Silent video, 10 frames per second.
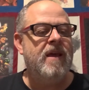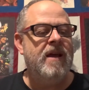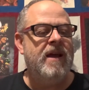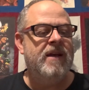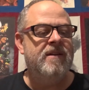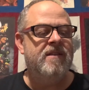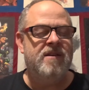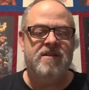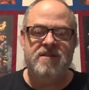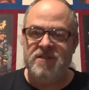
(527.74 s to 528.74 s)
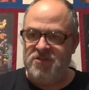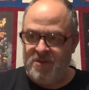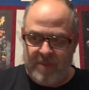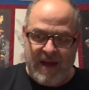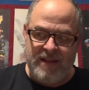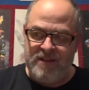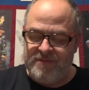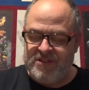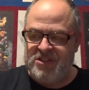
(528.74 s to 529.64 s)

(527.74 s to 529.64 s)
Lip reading: And there's the pilot of the